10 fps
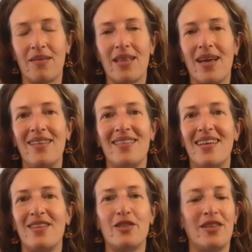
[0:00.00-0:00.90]

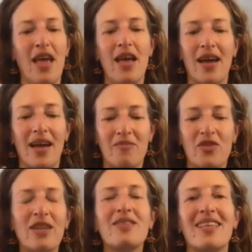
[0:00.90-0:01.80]
that's, I'm
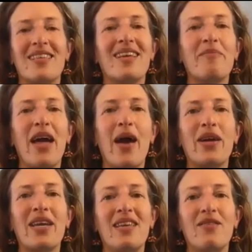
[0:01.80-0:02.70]
trying to like think about how I
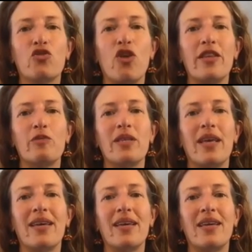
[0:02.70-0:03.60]
can even draw this, but
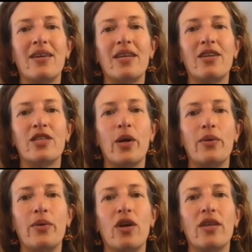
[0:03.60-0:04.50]
like here's how I
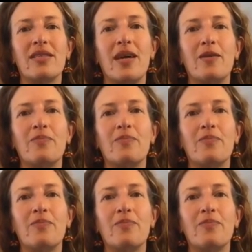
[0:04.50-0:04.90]
would draw this out.